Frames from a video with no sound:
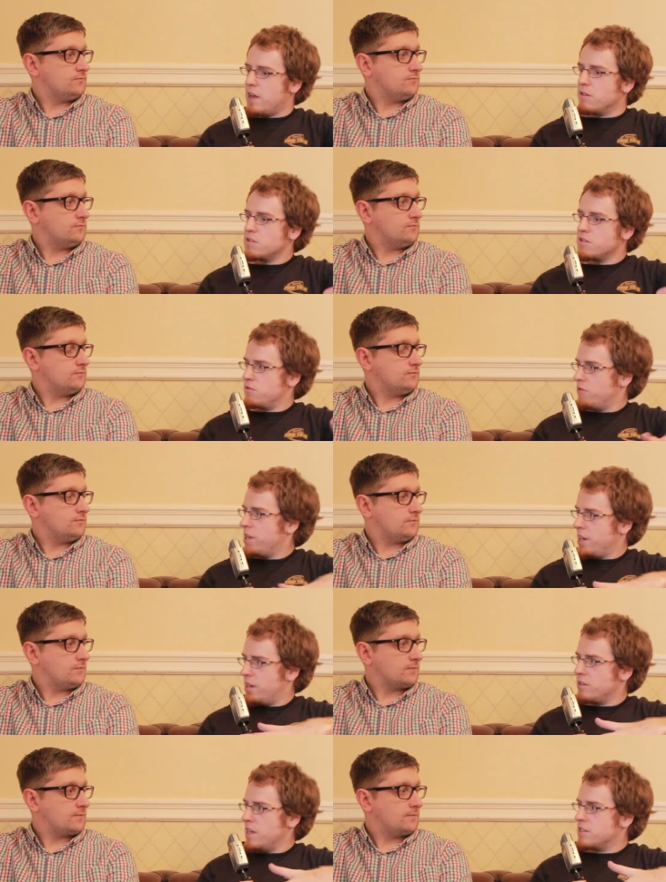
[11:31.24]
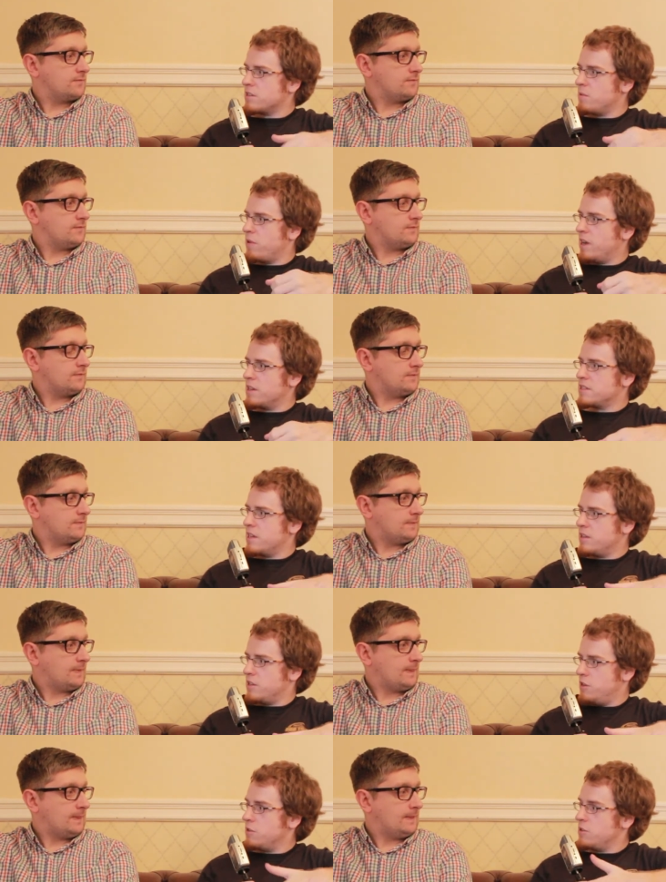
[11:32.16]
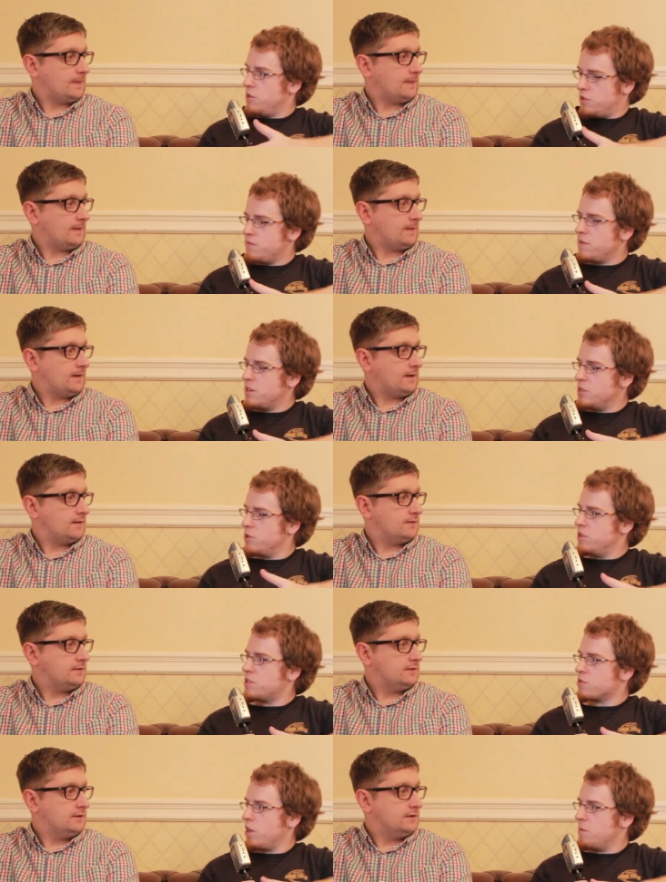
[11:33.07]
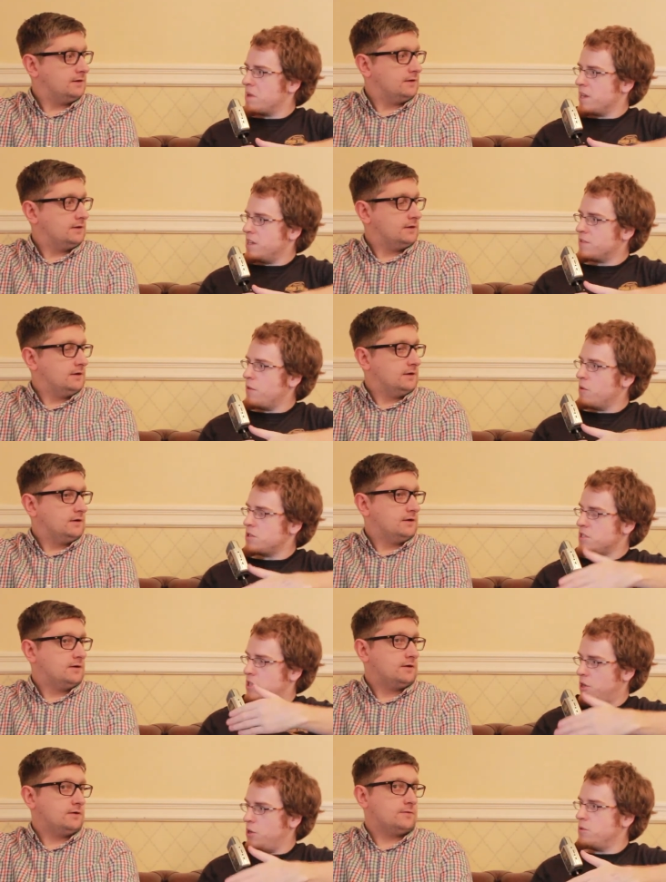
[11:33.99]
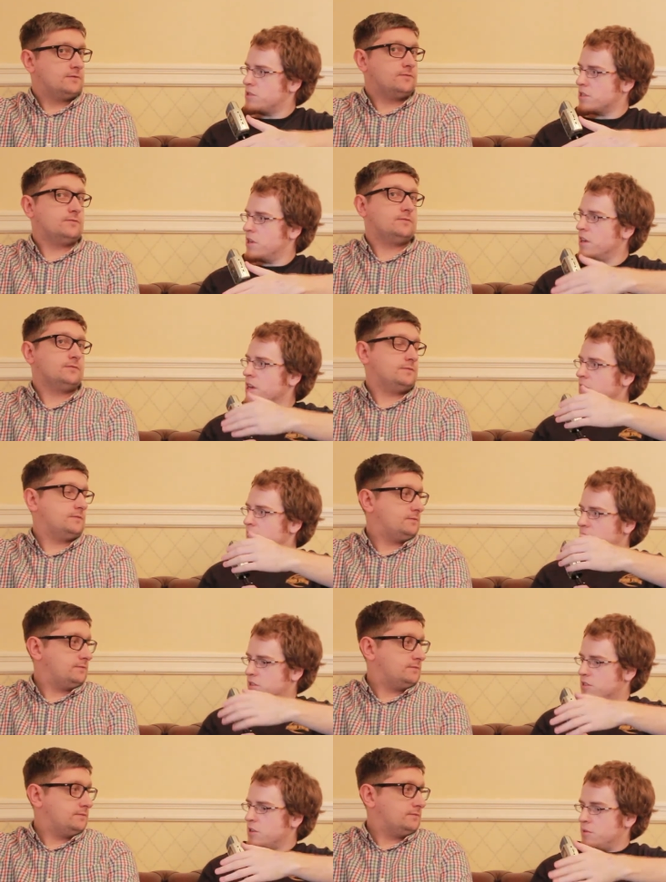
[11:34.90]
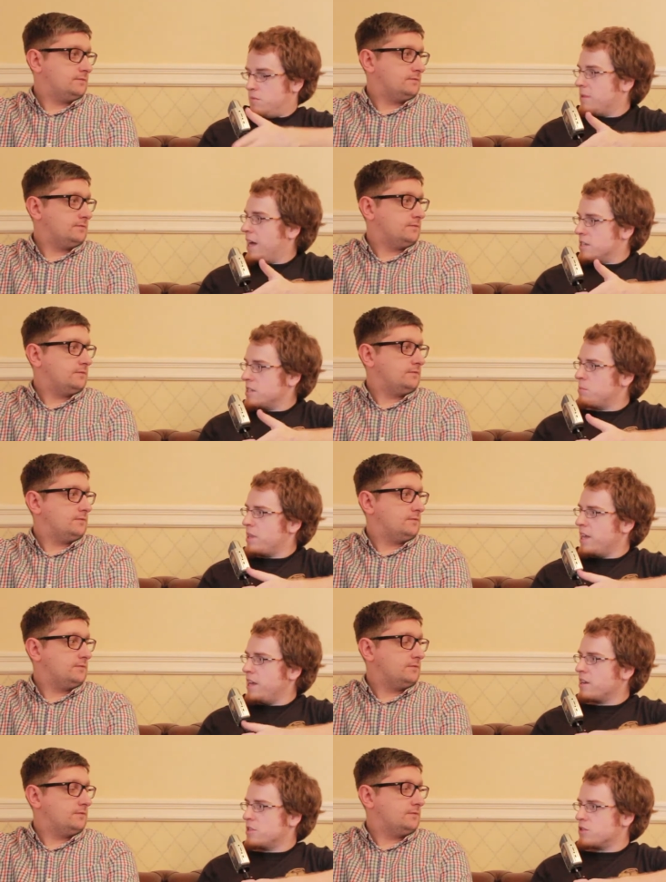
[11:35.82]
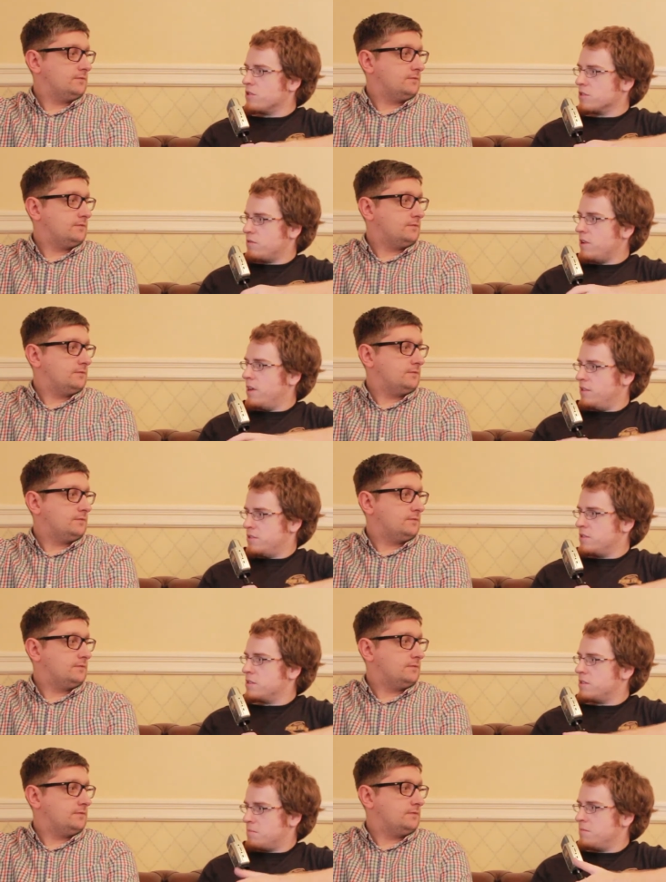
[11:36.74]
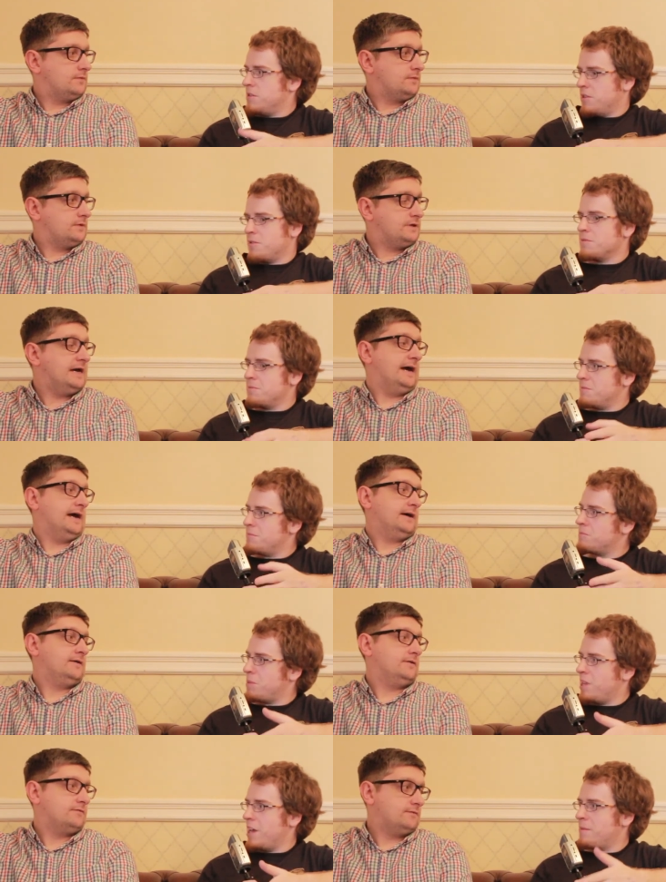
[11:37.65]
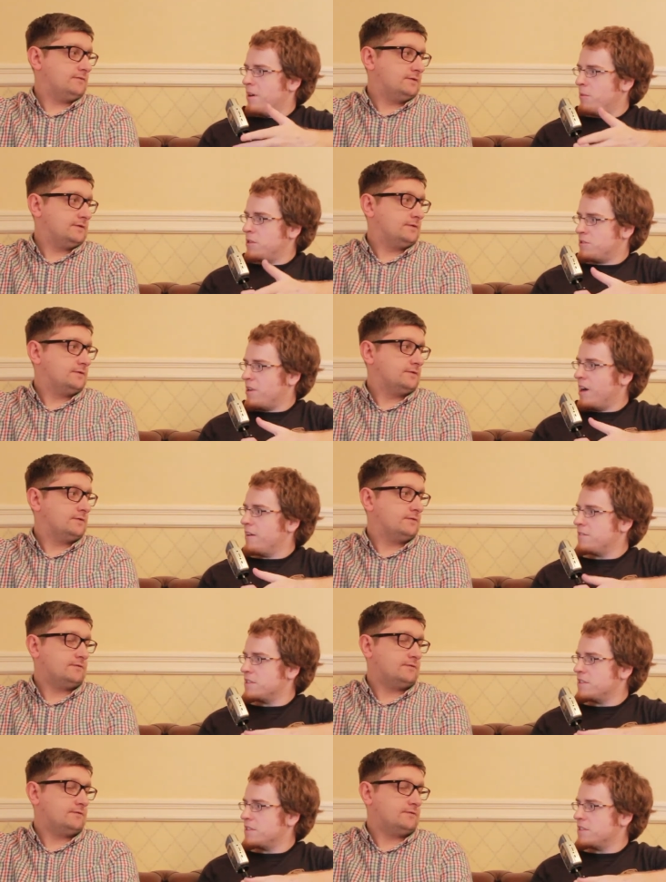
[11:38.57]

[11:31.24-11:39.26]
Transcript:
Speaker 1: So really, in summary, I'd say that you've enjoyed streaming and it's forced you to actually play Constructed rather than just, you know, play about with drafts.